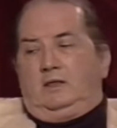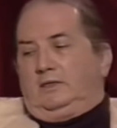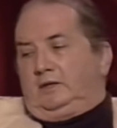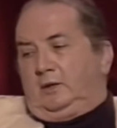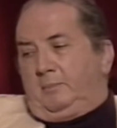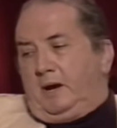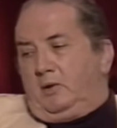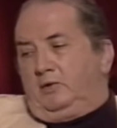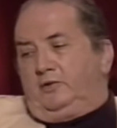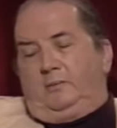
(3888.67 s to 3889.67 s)
that the
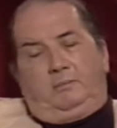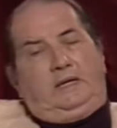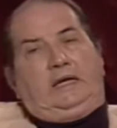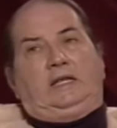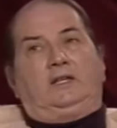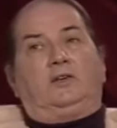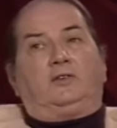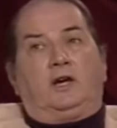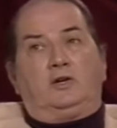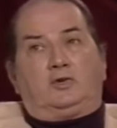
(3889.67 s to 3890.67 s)
powers that be in this
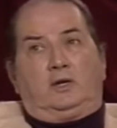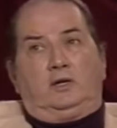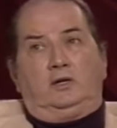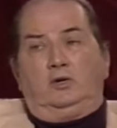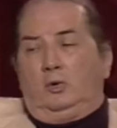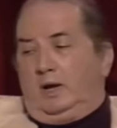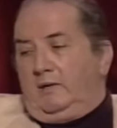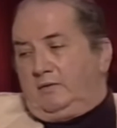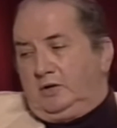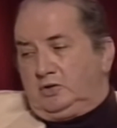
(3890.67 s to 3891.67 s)
country who
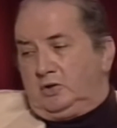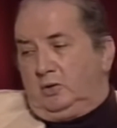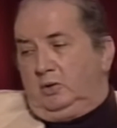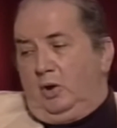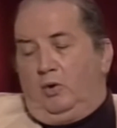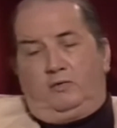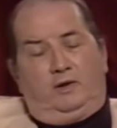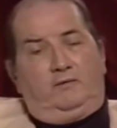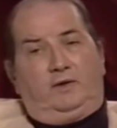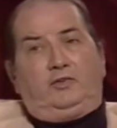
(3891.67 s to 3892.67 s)
have control over
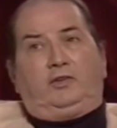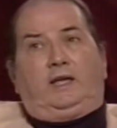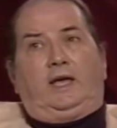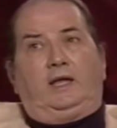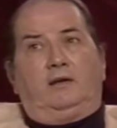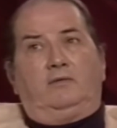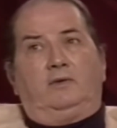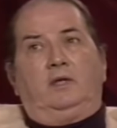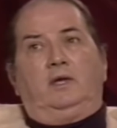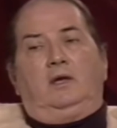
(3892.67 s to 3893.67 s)
investigative
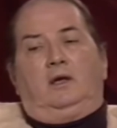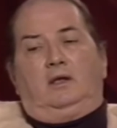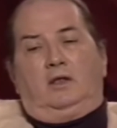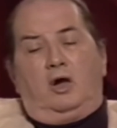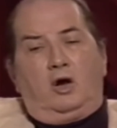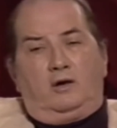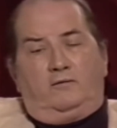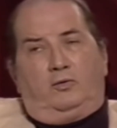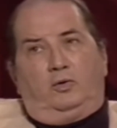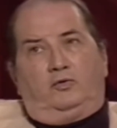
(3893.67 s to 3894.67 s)
law
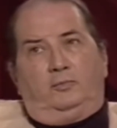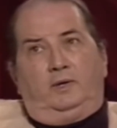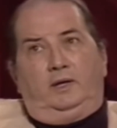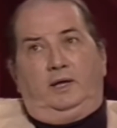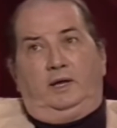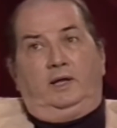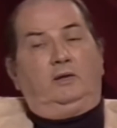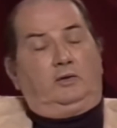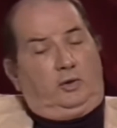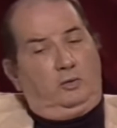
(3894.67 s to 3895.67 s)
enforcement,
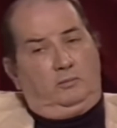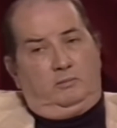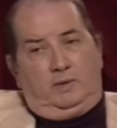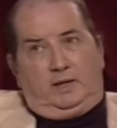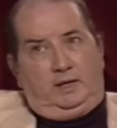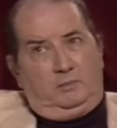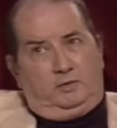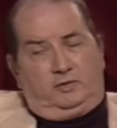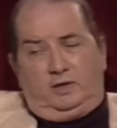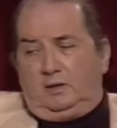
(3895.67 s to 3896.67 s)
and don't make any
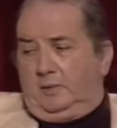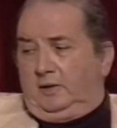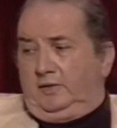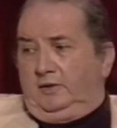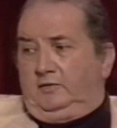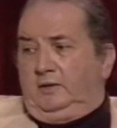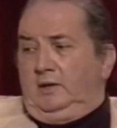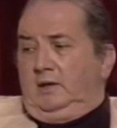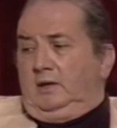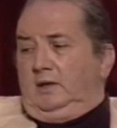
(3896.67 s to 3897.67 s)
mistake about this,
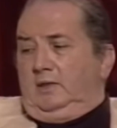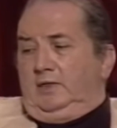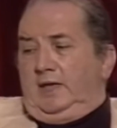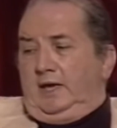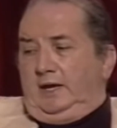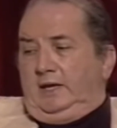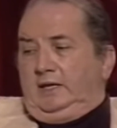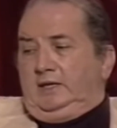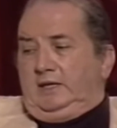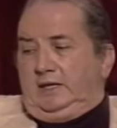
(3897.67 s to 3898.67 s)
that
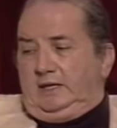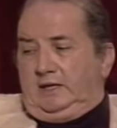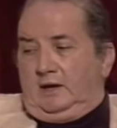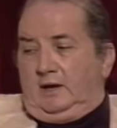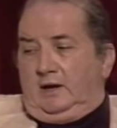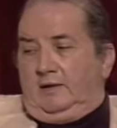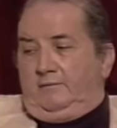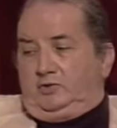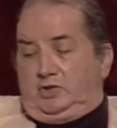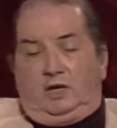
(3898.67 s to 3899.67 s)
in
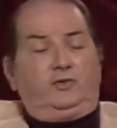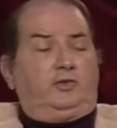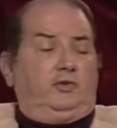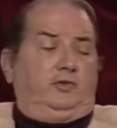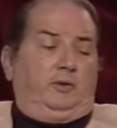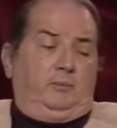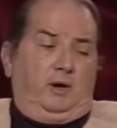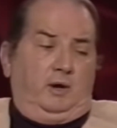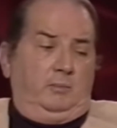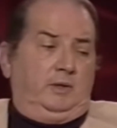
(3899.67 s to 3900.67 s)
the Justice
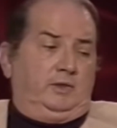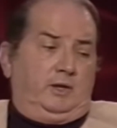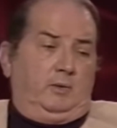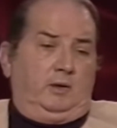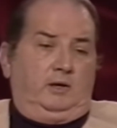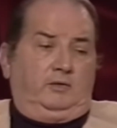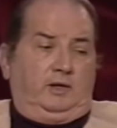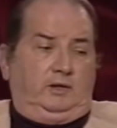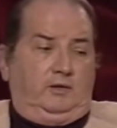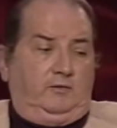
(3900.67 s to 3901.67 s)
Department there is
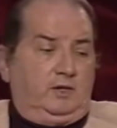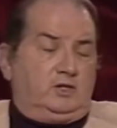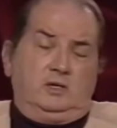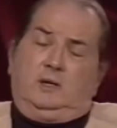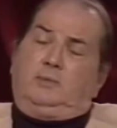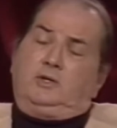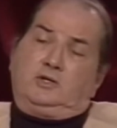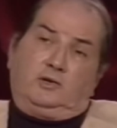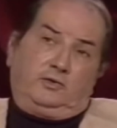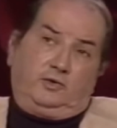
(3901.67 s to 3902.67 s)
a division of the
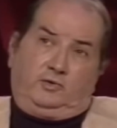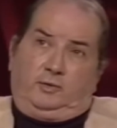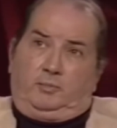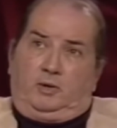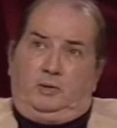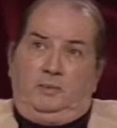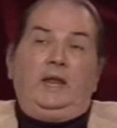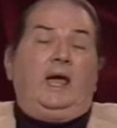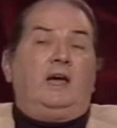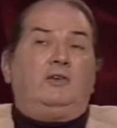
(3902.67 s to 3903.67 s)
Justice Department,
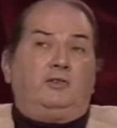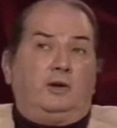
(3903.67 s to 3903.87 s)
as